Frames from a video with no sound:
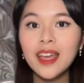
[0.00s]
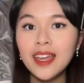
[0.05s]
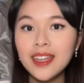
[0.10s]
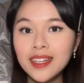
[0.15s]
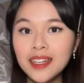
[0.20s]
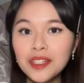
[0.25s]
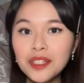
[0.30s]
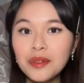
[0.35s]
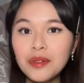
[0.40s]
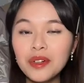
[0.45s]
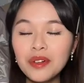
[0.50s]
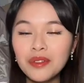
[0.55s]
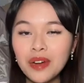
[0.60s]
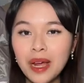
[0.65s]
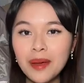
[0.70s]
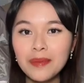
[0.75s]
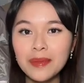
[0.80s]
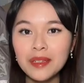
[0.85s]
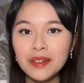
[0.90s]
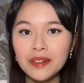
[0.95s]
And now you want to
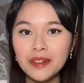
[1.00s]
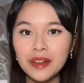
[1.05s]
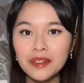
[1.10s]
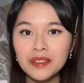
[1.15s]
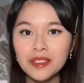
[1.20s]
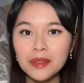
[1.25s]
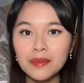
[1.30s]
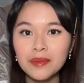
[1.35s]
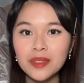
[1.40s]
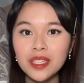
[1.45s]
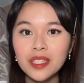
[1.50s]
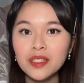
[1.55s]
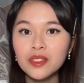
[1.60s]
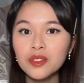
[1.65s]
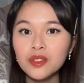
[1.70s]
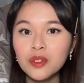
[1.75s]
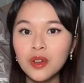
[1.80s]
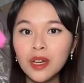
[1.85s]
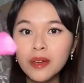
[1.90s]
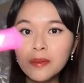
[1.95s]
wrap it around something.
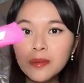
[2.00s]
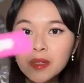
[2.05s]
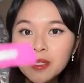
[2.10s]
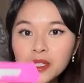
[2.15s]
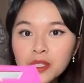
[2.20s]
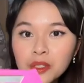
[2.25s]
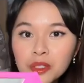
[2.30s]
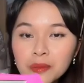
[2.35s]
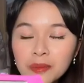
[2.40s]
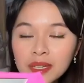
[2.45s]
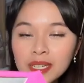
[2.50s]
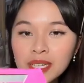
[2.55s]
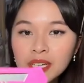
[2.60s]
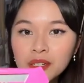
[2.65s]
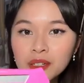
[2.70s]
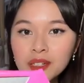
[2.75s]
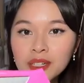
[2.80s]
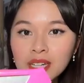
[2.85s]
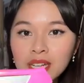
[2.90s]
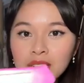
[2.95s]
So I'm going to use my
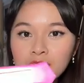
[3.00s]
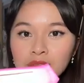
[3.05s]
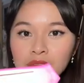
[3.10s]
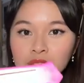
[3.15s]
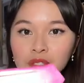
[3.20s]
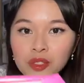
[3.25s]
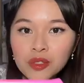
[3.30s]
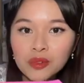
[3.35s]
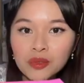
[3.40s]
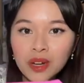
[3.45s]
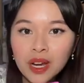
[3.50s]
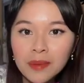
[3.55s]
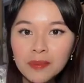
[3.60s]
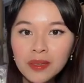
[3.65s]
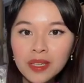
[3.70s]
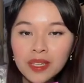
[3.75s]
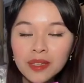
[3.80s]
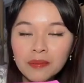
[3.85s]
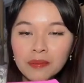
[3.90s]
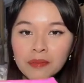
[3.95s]
cutter knife to wrap
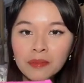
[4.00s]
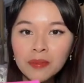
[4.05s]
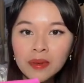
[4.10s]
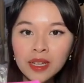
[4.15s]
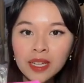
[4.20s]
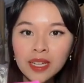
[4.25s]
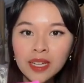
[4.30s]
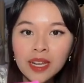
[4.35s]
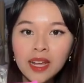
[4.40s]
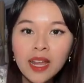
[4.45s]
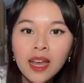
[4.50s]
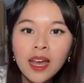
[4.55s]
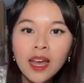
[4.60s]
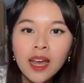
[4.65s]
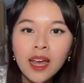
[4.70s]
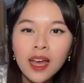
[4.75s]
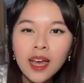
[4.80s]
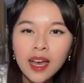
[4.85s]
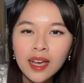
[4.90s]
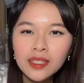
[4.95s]
it, but
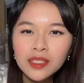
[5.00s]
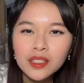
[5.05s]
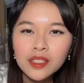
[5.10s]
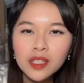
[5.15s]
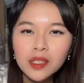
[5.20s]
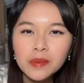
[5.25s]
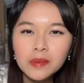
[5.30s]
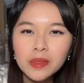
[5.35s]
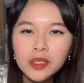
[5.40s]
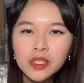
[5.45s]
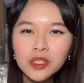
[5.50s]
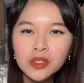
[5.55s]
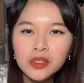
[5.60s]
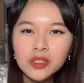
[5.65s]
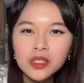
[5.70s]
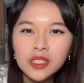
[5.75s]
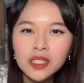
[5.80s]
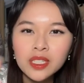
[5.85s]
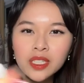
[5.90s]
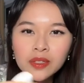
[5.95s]
as a
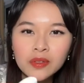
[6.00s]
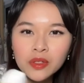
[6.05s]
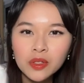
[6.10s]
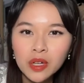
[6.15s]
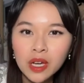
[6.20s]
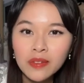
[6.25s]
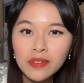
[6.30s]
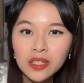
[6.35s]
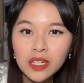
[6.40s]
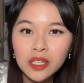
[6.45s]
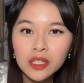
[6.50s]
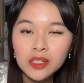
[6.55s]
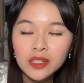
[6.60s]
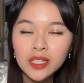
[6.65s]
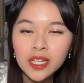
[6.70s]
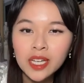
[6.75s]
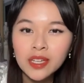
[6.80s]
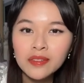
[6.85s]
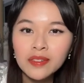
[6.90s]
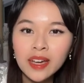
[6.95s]
substitution, if you don't have a cutter
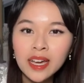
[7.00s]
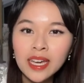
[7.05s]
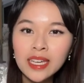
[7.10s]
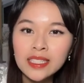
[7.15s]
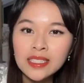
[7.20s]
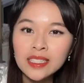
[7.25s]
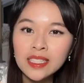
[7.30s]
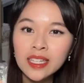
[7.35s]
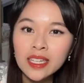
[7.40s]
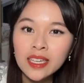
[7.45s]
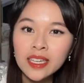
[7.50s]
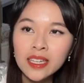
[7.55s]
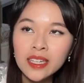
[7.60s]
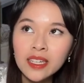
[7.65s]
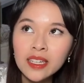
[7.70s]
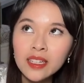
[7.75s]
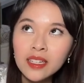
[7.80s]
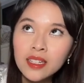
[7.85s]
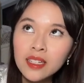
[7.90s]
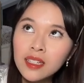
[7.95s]
knife, I say
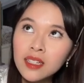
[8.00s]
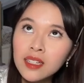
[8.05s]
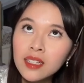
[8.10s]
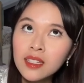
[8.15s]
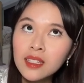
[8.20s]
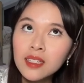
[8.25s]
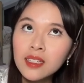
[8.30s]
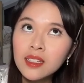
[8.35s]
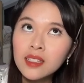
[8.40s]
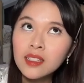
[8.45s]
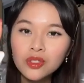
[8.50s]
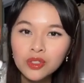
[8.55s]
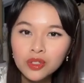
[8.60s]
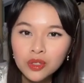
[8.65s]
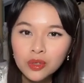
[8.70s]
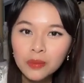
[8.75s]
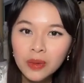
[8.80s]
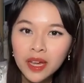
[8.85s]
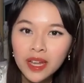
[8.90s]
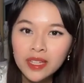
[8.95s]
2
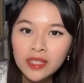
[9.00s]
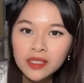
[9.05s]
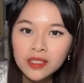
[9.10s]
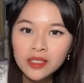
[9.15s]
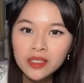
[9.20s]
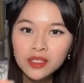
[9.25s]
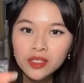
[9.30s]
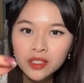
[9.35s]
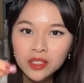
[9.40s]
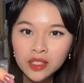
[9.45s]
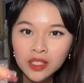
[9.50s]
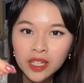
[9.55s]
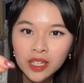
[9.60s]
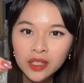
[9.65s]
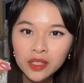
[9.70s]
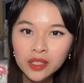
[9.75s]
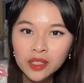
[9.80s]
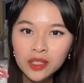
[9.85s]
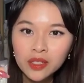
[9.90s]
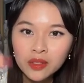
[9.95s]
pens
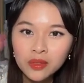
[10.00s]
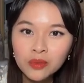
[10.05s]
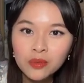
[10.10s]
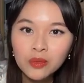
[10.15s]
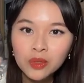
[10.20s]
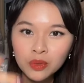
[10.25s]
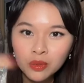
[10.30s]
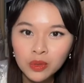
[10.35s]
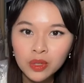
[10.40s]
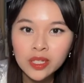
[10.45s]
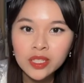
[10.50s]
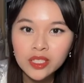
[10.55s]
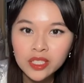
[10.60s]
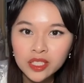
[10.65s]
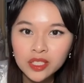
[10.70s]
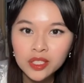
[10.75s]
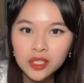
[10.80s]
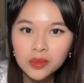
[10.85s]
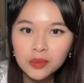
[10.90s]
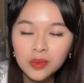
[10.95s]
together would work just
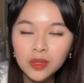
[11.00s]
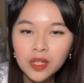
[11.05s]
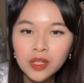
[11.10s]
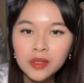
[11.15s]
as well.